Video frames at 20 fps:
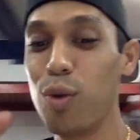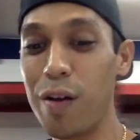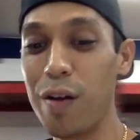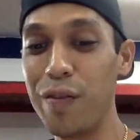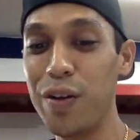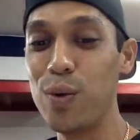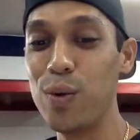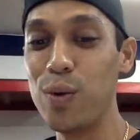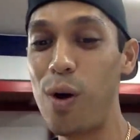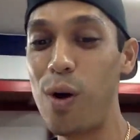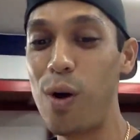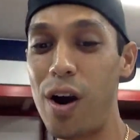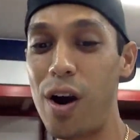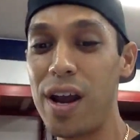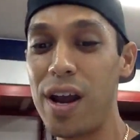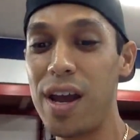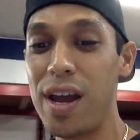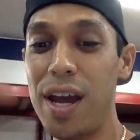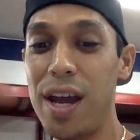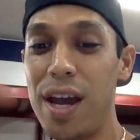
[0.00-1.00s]
wherever you
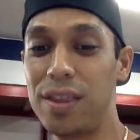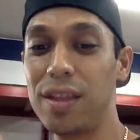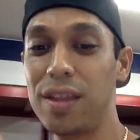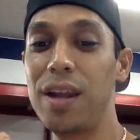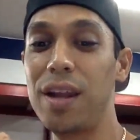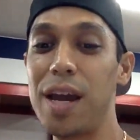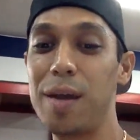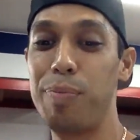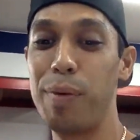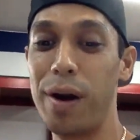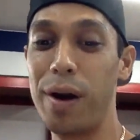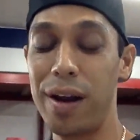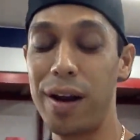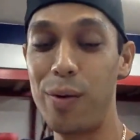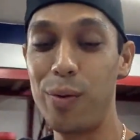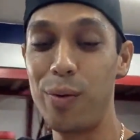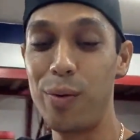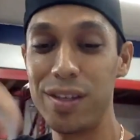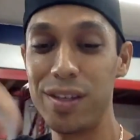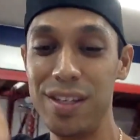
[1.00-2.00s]
are, hit the like button.
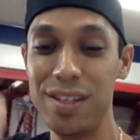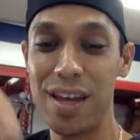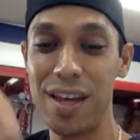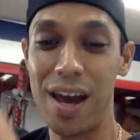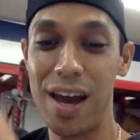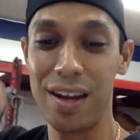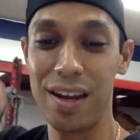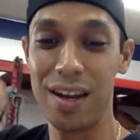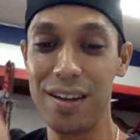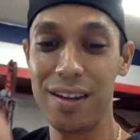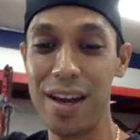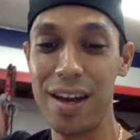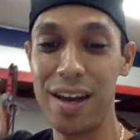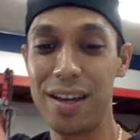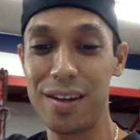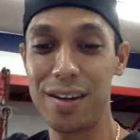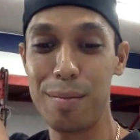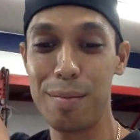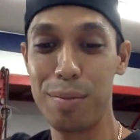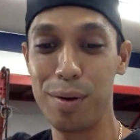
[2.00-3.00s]
I want to see that
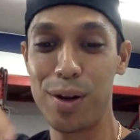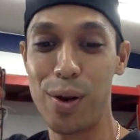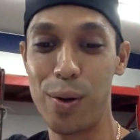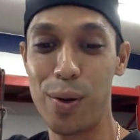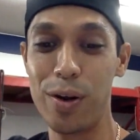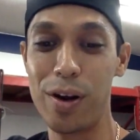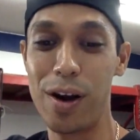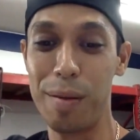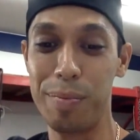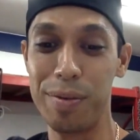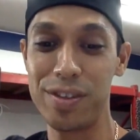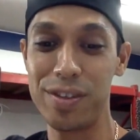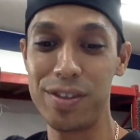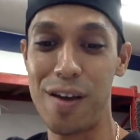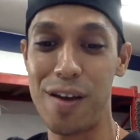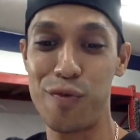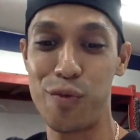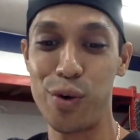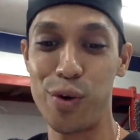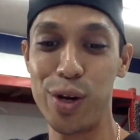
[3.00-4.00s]
like number going up. It's
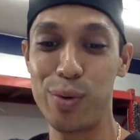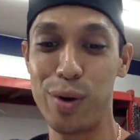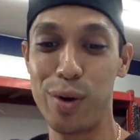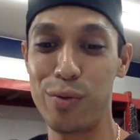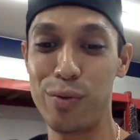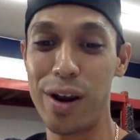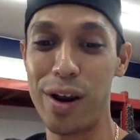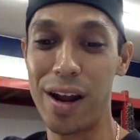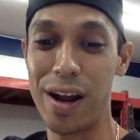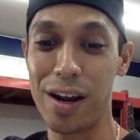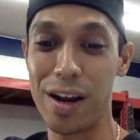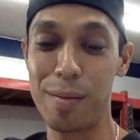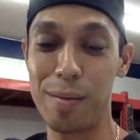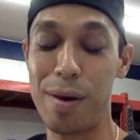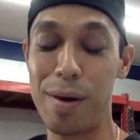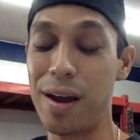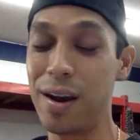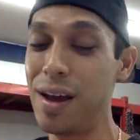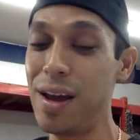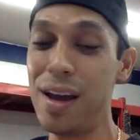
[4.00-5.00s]
at 41 right now. Come
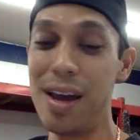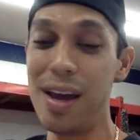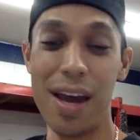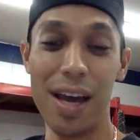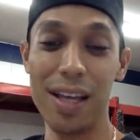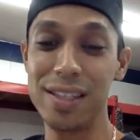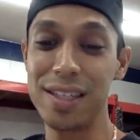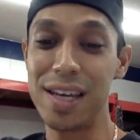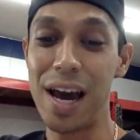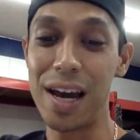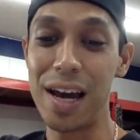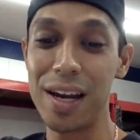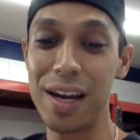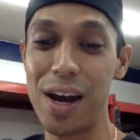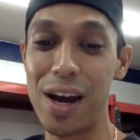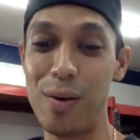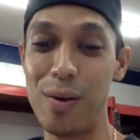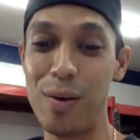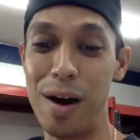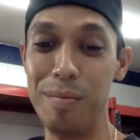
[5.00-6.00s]
on. It's got to
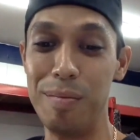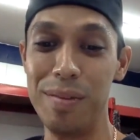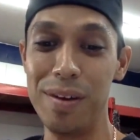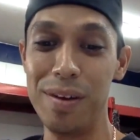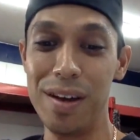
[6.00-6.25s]
go up.